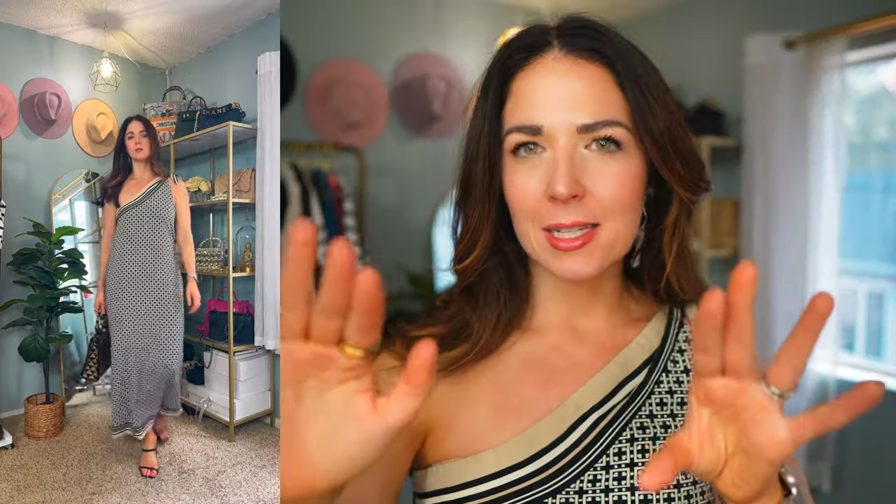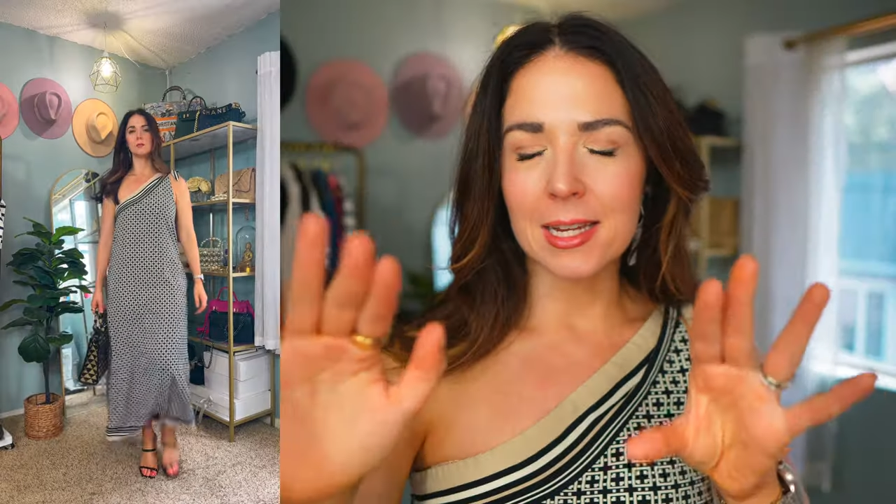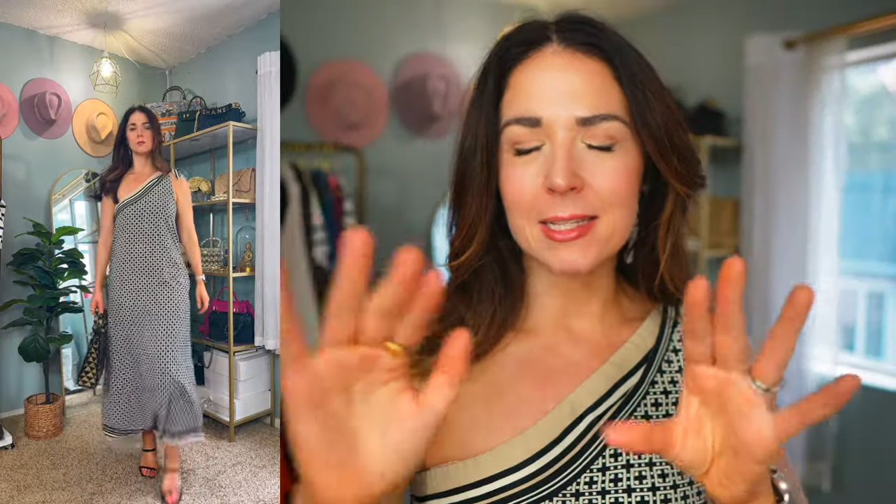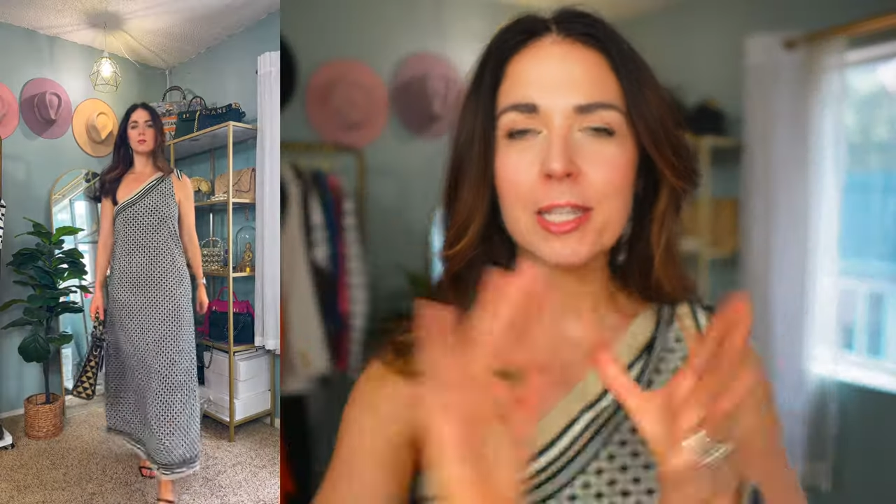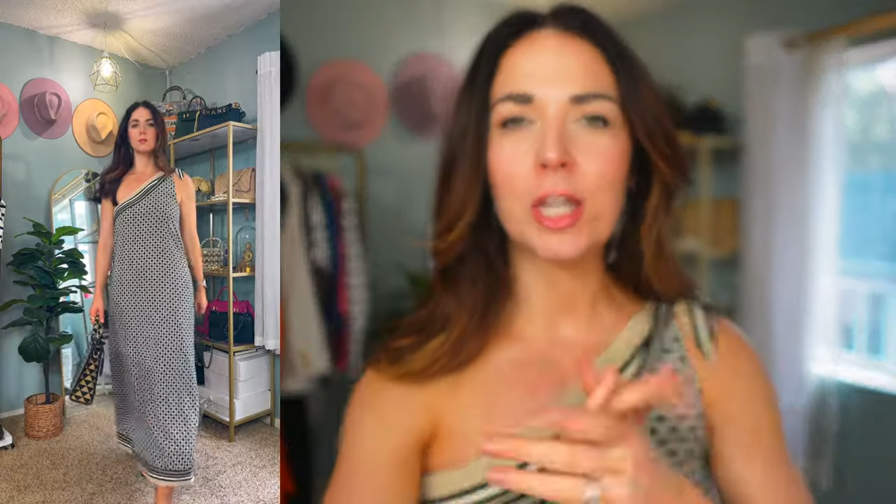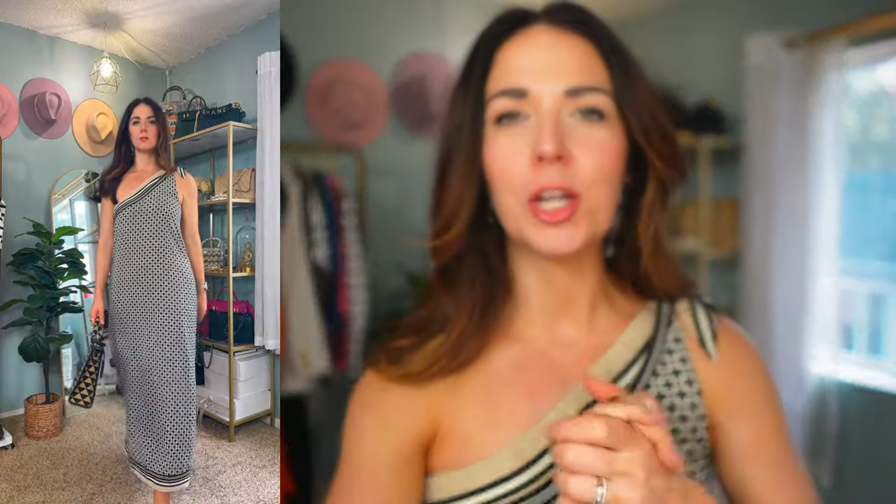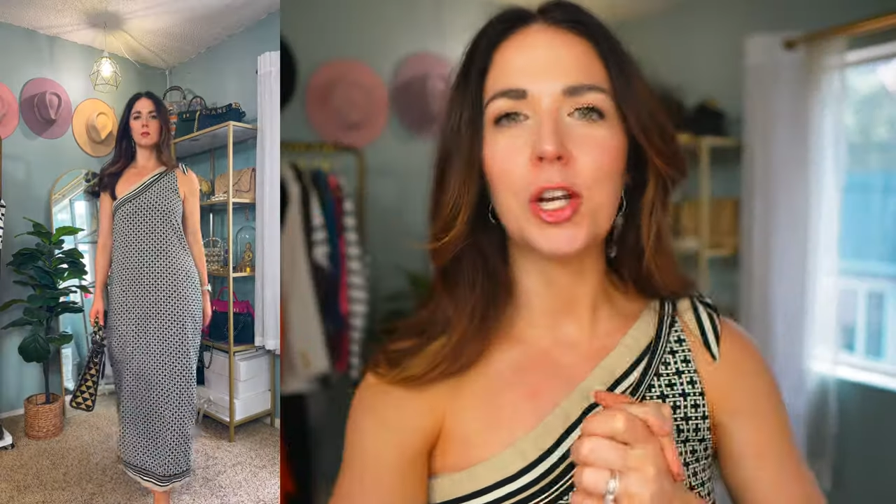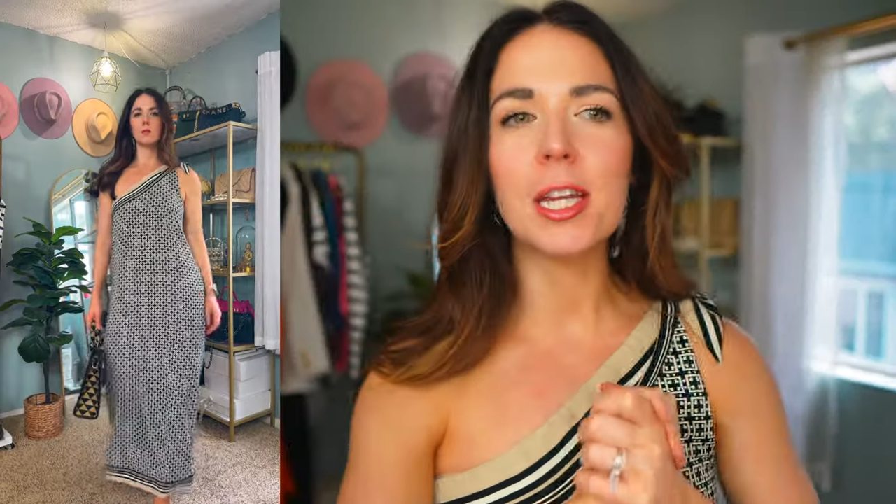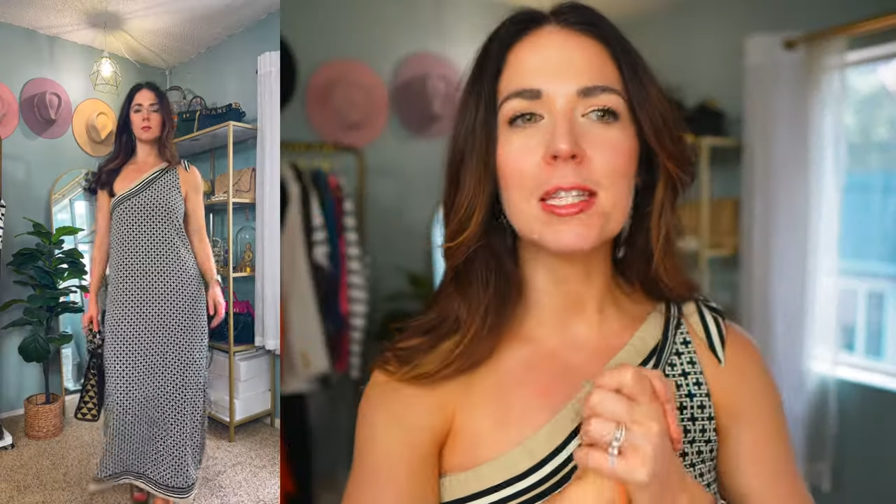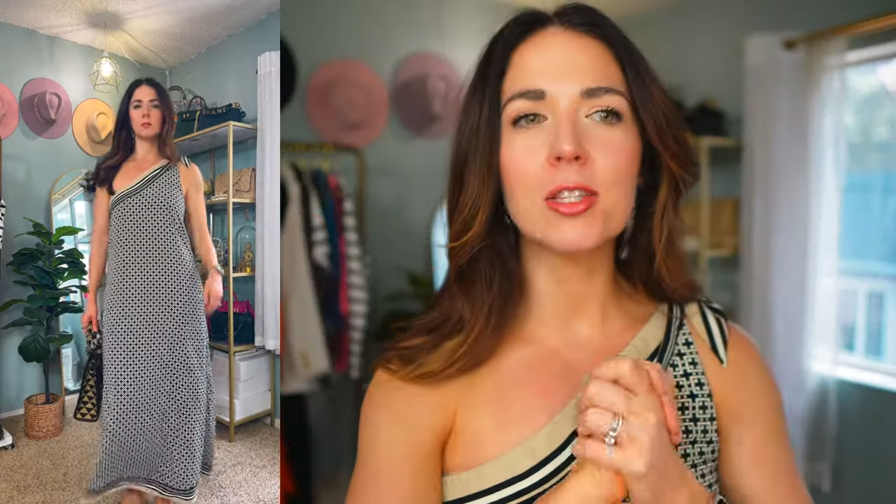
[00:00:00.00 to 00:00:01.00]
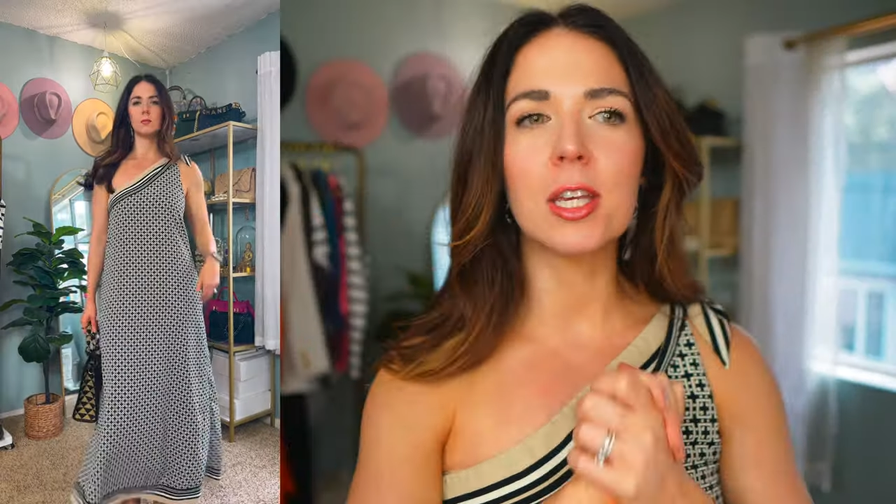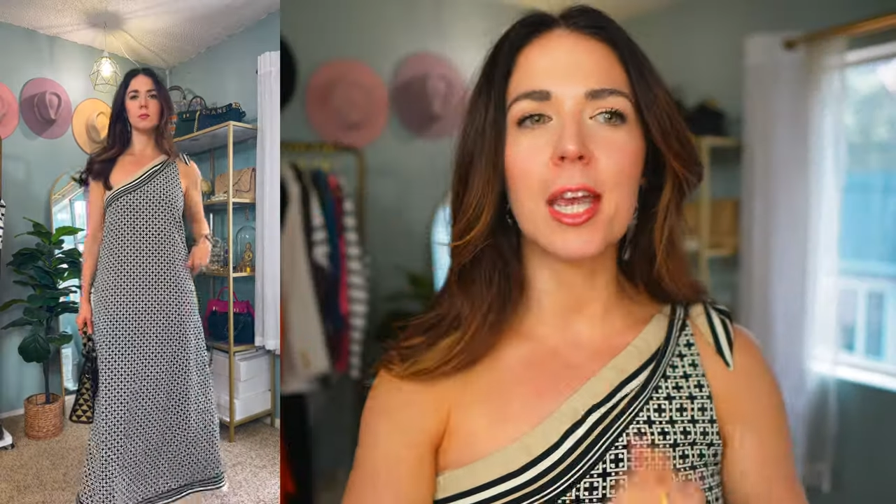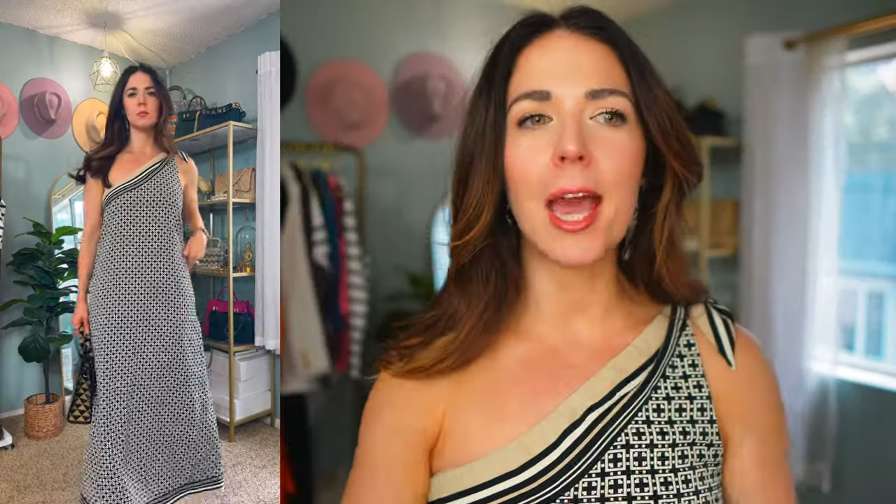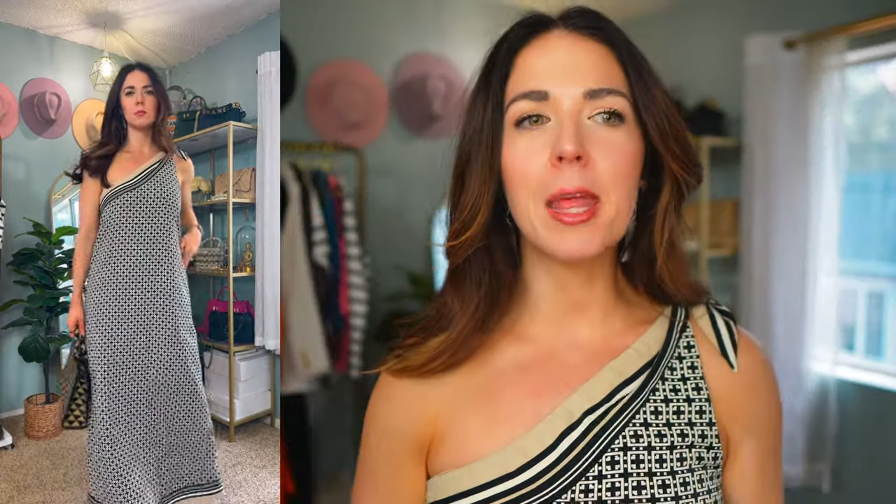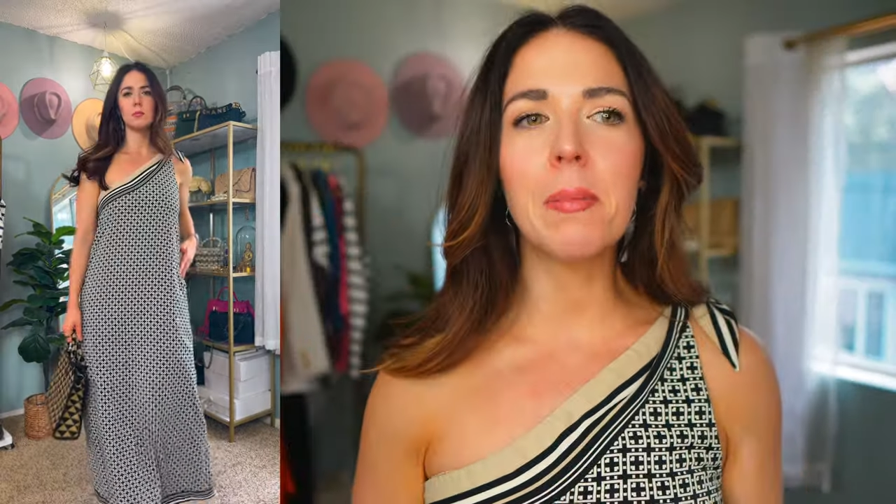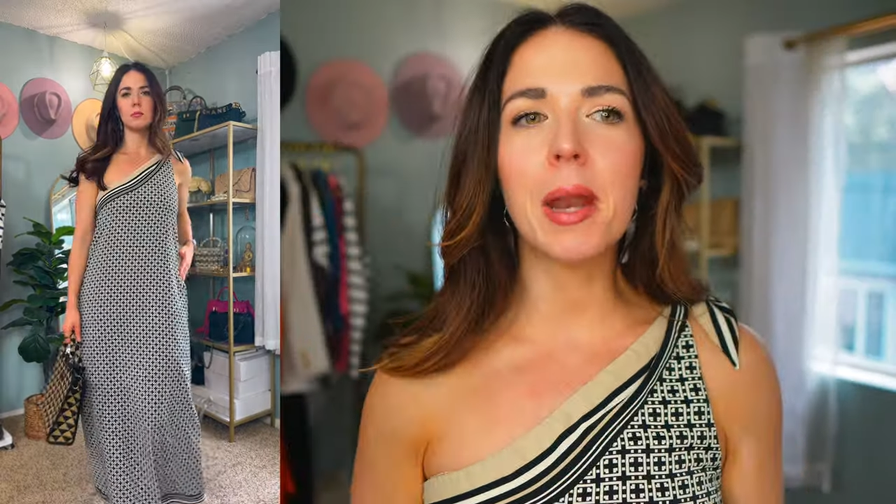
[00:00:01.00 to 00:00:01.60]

insecurities looking at it.